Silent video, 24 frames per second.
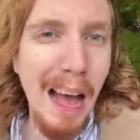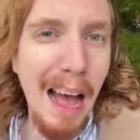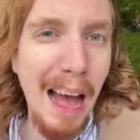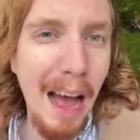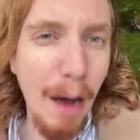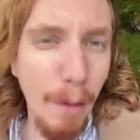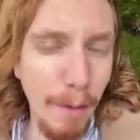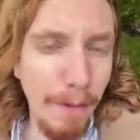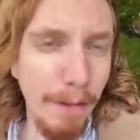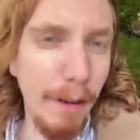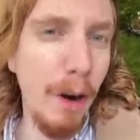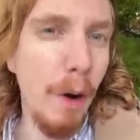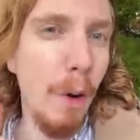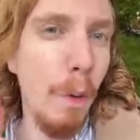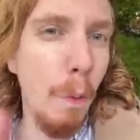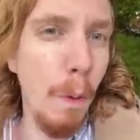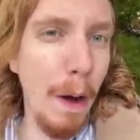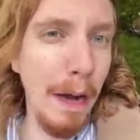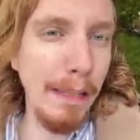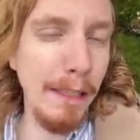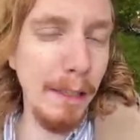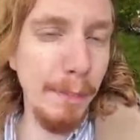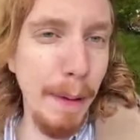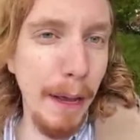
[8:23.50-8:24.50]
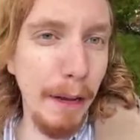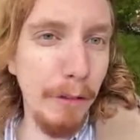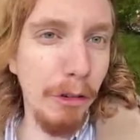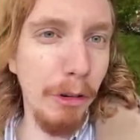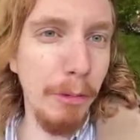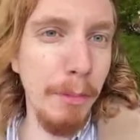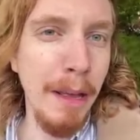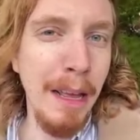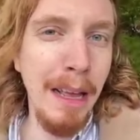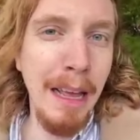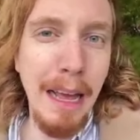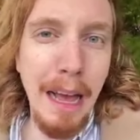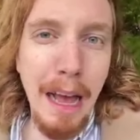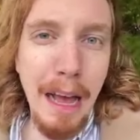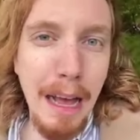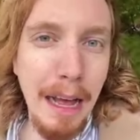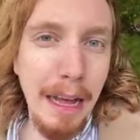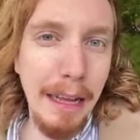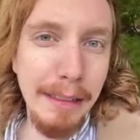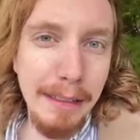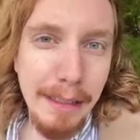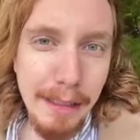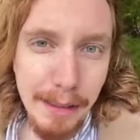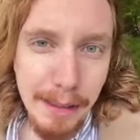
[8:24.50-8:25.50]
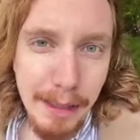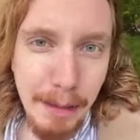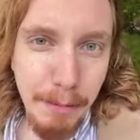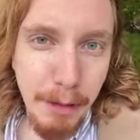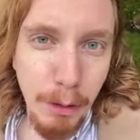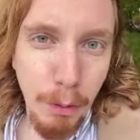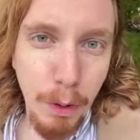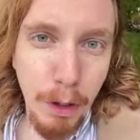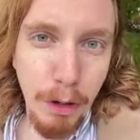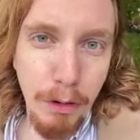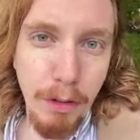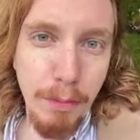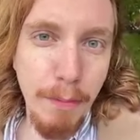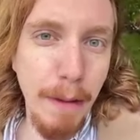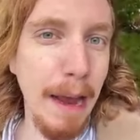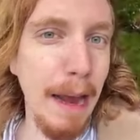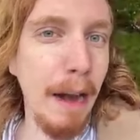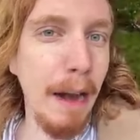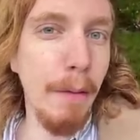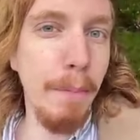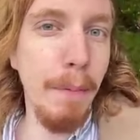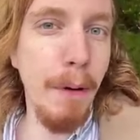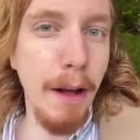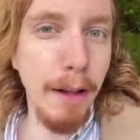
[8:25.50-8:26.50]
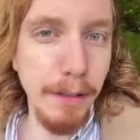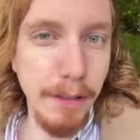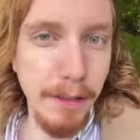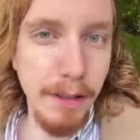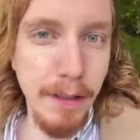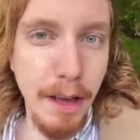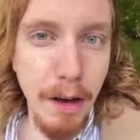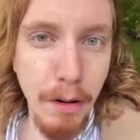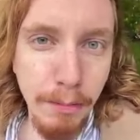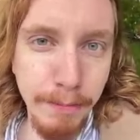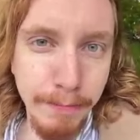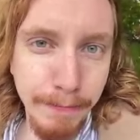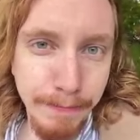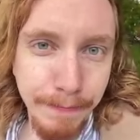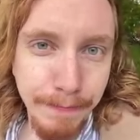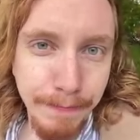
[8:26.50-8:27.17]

However, wide spectrum uh, didn't seem to work with my AirPods though.